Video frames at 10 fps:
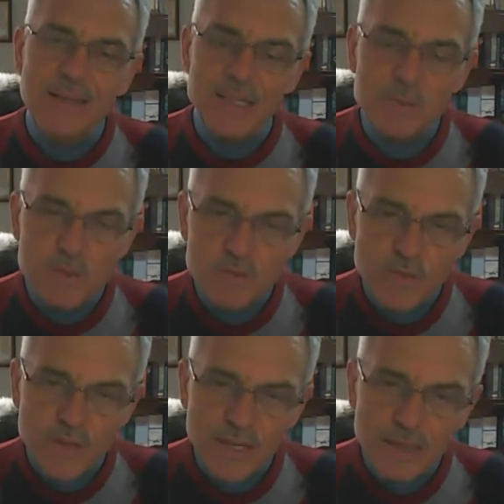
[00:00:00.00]

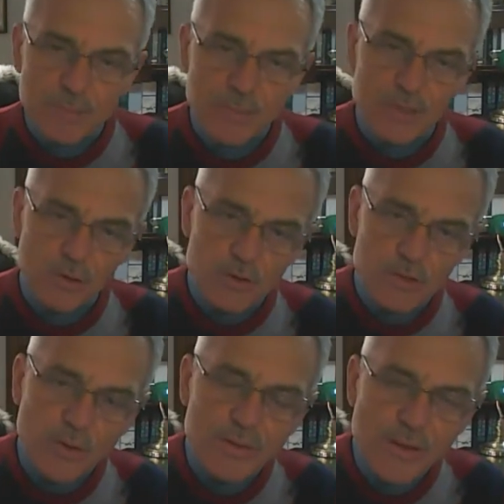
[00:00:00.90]
atmosphere, but
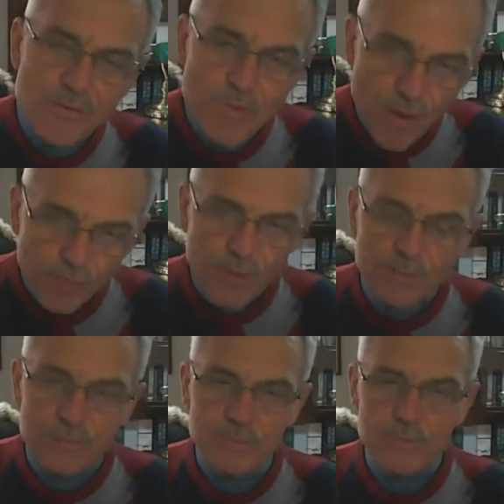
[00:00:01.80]
also in the
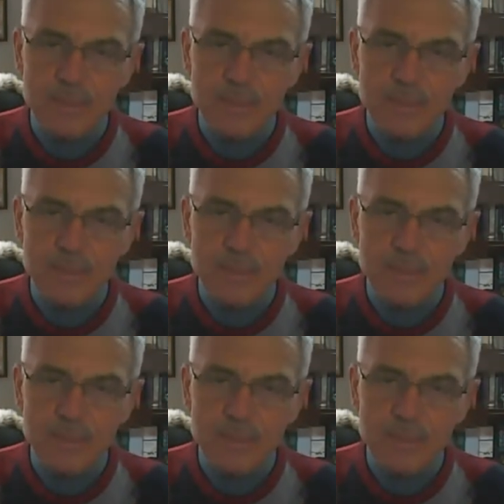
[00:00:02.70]
rhythm